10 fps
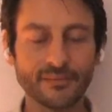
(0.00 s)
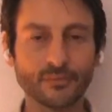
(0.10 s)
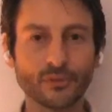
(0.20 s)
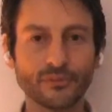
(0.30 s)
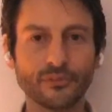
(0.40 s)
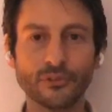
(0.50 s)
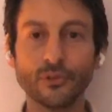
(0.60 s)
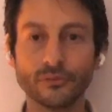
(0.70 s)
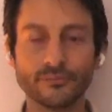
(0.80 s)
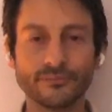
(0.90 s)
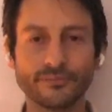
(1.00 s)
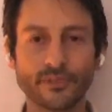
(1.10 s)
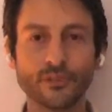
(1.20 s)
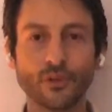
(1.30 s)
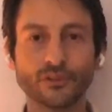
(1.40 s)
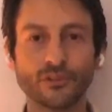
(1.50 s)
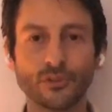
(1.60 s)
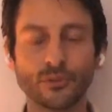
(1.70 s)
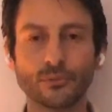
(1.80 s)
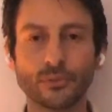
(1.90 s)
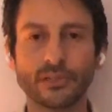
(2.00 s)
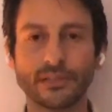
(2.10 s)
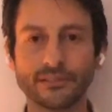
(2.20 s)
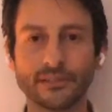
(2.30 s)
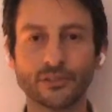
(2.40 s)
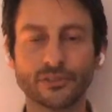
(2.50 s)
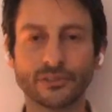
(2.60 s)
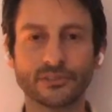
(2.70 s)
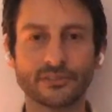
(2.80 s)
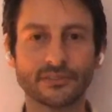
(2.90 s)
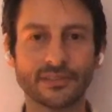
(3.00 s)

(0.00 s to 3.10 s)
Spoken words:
sort of the non-dual realizations